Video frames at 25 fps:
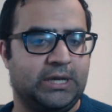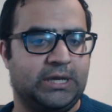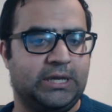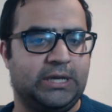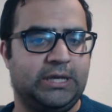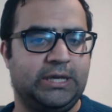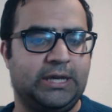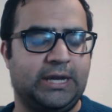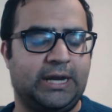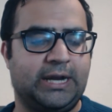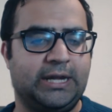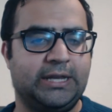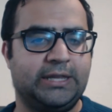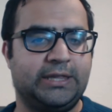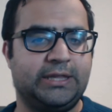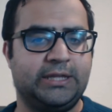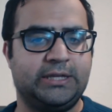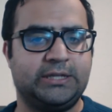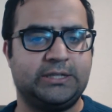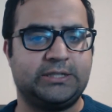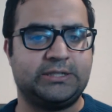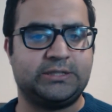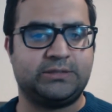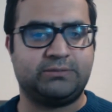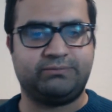he had
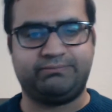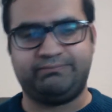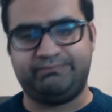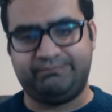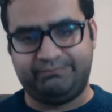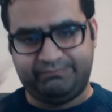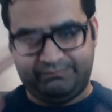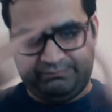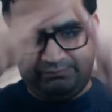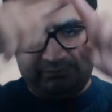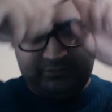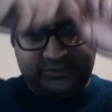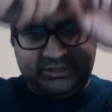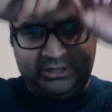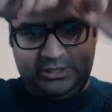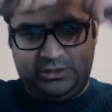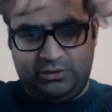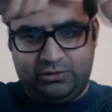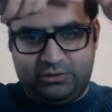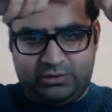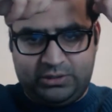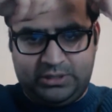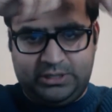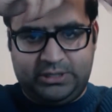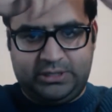this, it
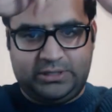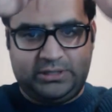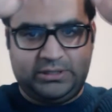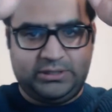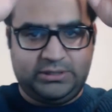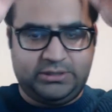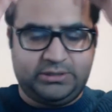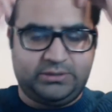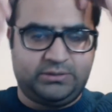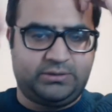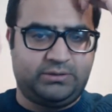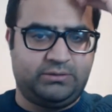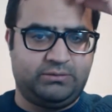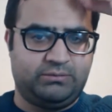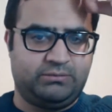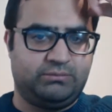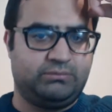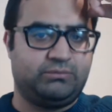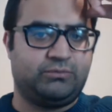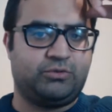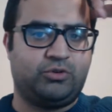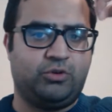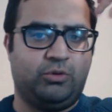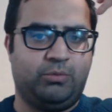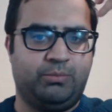looked like a
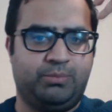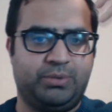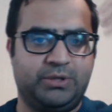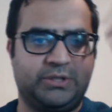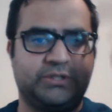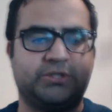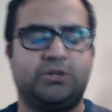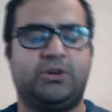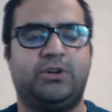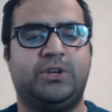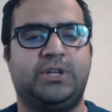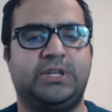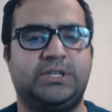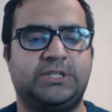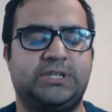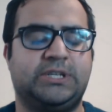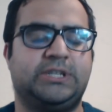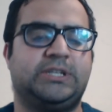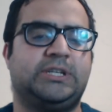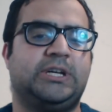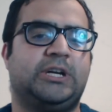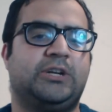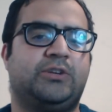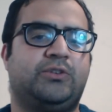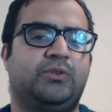compass on his
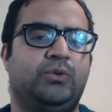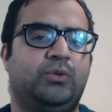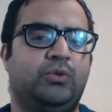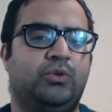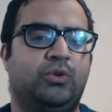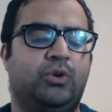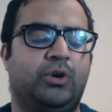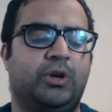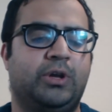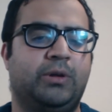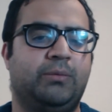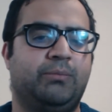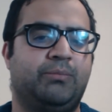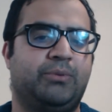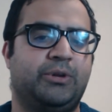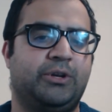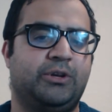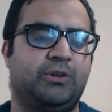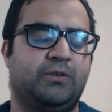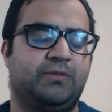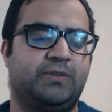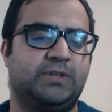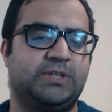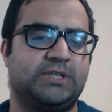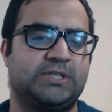head, tattoo or imprint
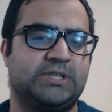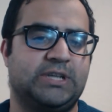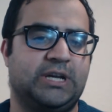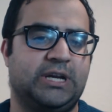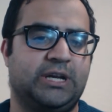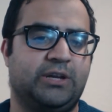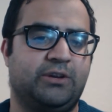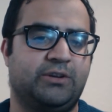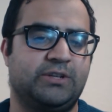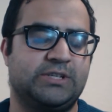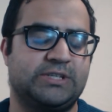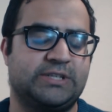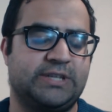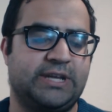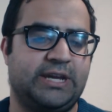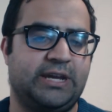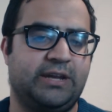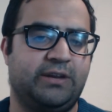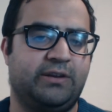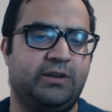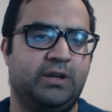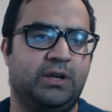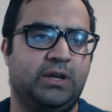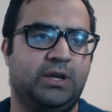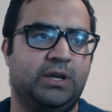of a design on his
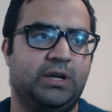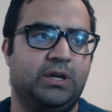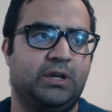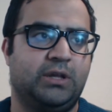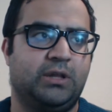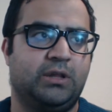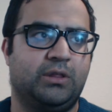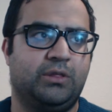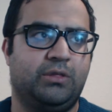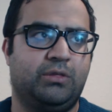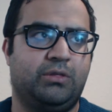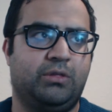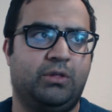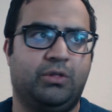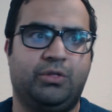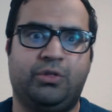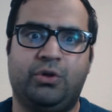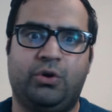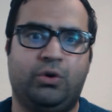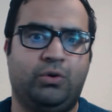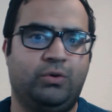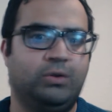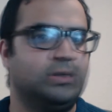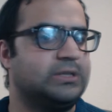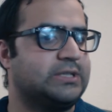head, the
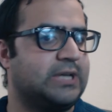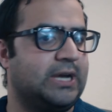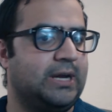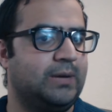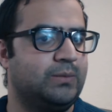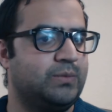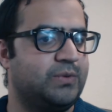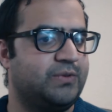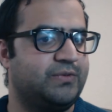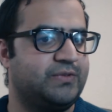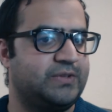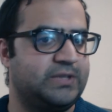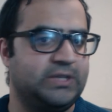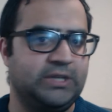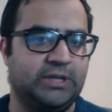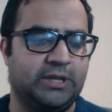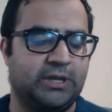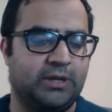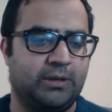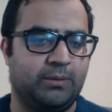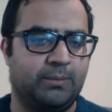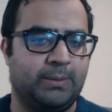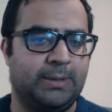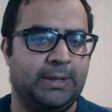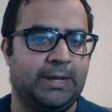whole time we've seen
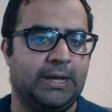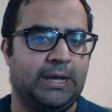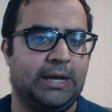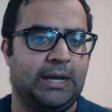him.